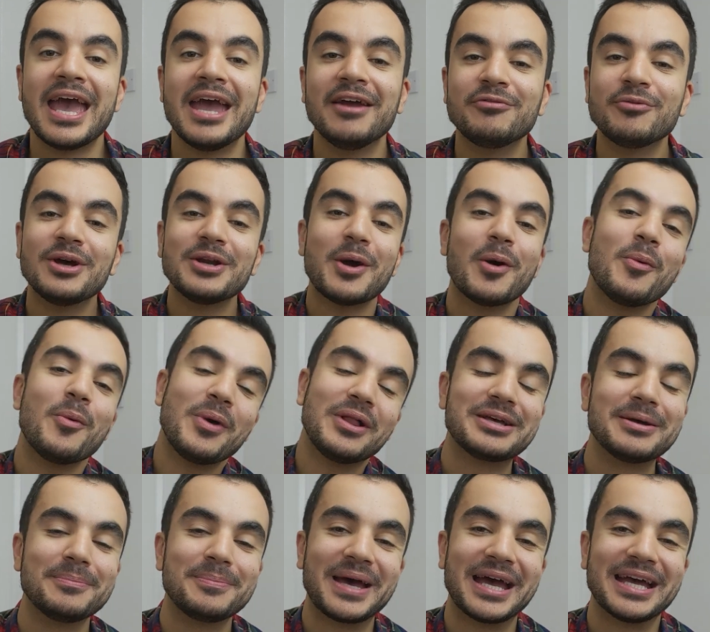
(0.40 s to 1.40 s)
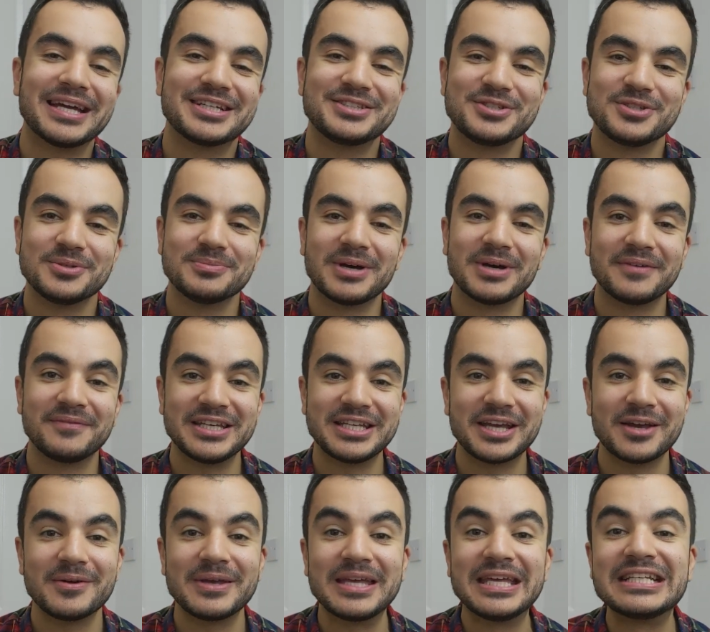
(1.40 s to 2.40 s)
Everyone, welcome back to my
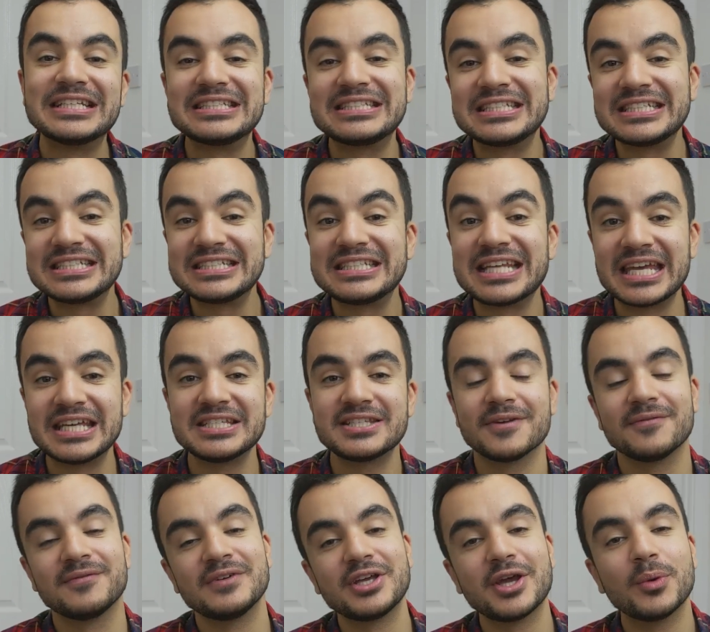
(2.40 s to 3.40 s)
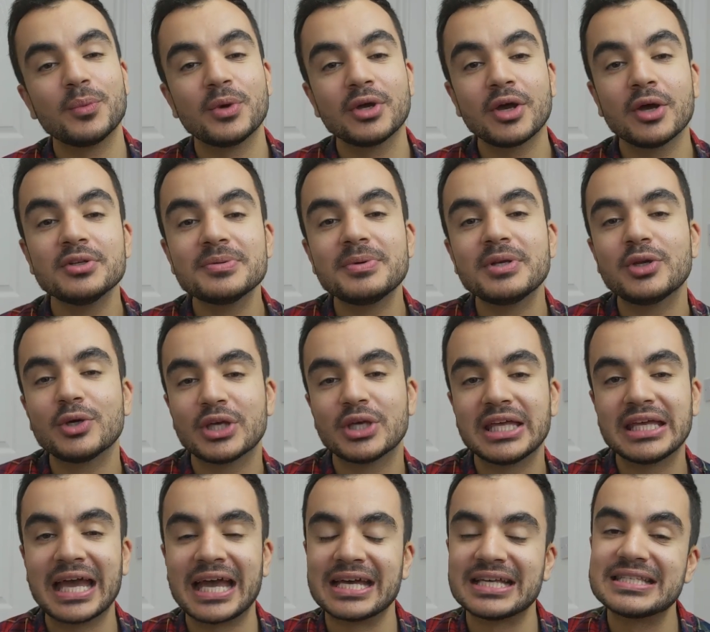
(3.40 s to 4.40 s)
video. In today's video, we're going to be
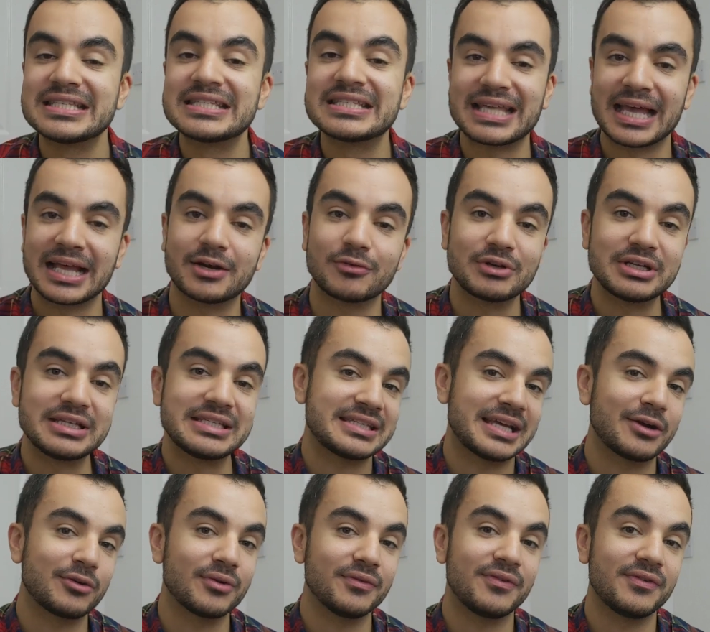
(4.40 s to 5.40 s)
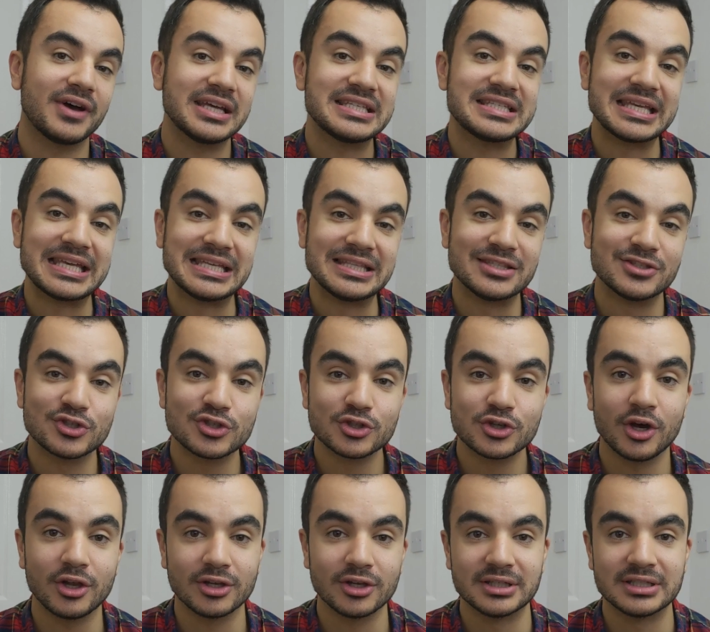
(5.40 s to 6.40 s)
looking at salary sacrifice in
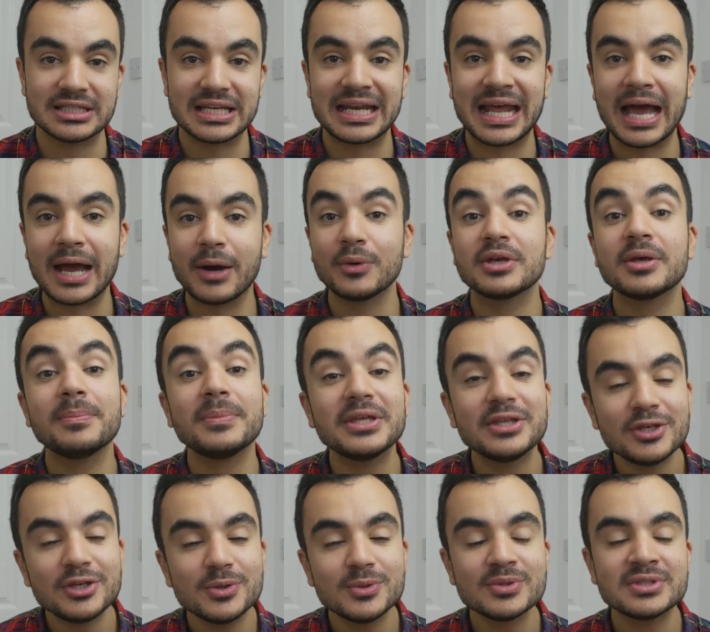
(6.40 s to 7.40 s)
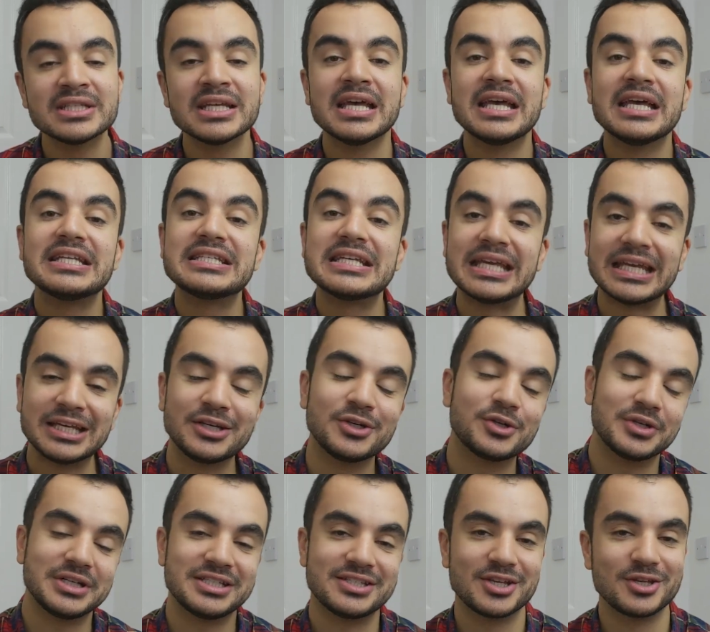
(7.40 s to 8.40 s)
Scotland and how it can be used to
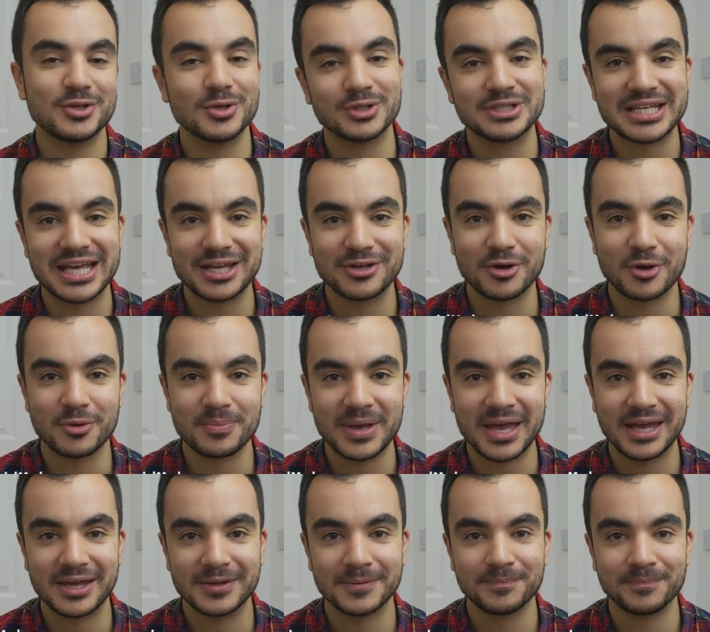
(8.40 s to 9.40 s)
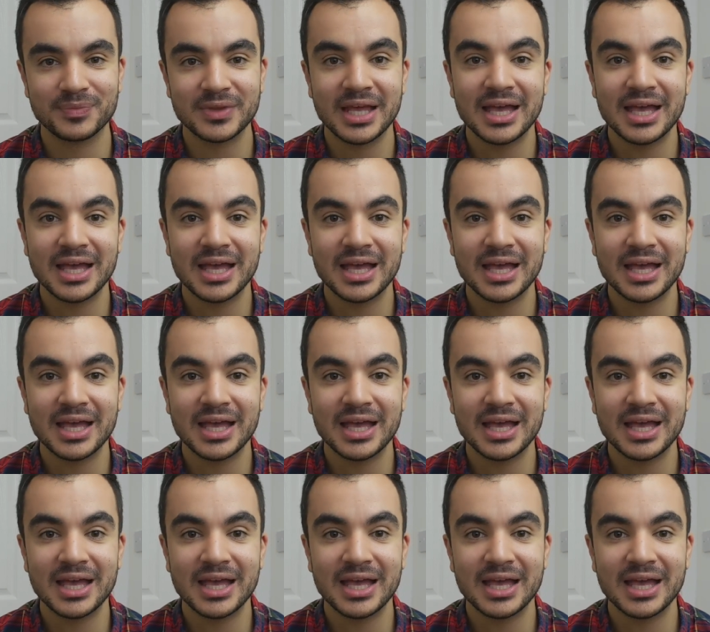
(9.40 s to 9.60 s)
increase your take-home pay.